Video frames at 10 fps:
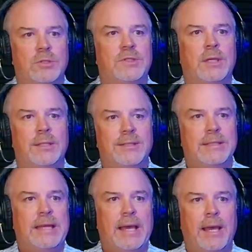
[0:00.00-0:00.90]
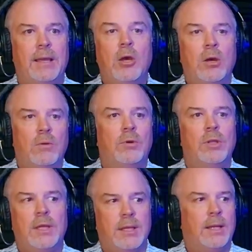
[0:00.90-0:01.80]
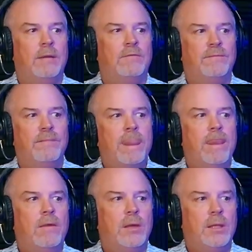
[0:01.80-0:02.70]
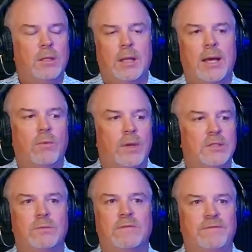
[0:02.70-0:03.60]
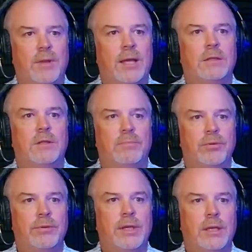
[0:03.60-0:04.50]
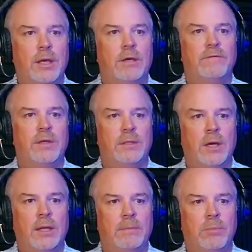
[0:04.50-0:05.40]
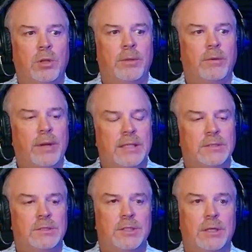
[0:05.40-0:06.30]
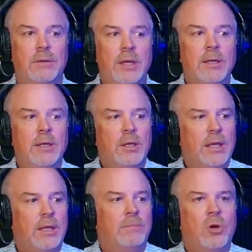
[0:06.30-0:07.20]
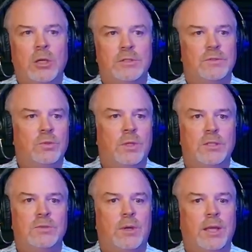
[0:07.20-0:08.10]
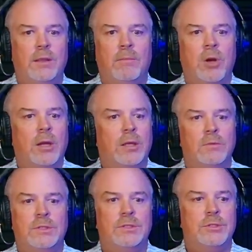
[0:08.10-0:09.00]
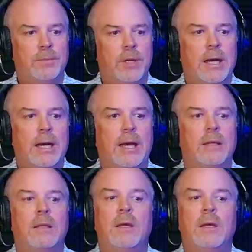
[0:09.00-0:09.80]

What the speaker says: seeing today really kind of, in a lot of ways, reflect the pre-COVID unemployment rates. And so in March of 2020, the market was super hot.